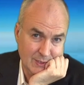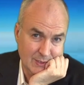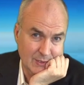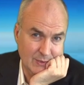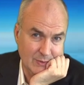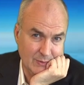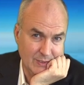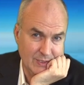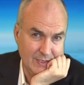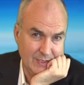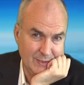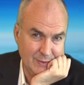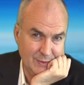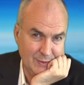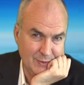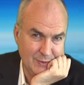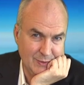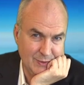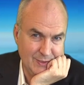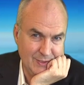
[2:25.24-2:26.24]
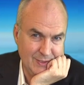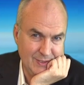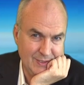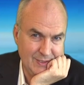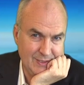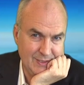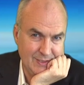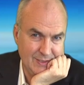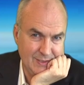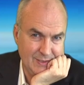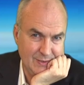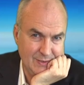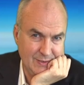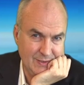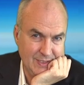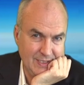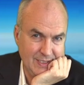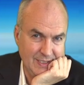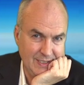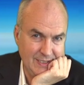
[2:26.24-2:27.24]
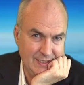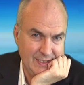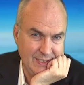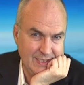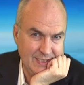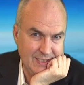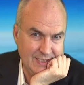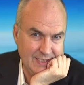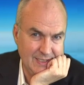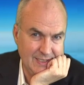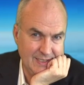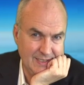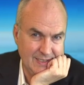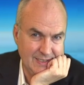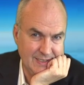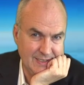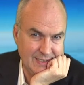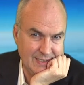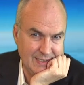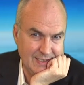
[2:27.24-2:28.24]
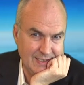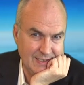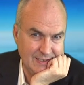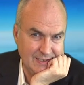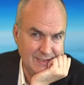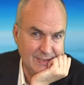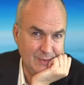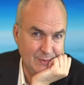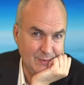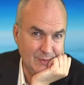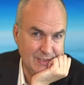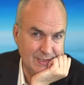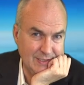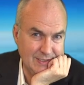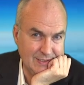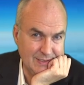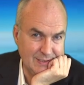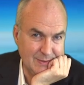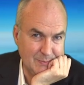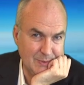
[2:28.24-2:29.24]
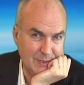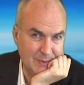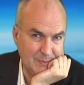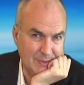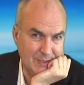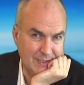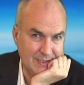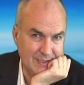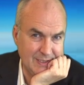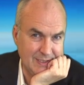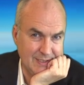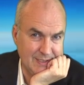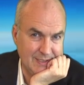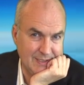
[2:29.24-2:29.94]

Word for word: Okay, enjoy your day and uh, see you later. Bye bye.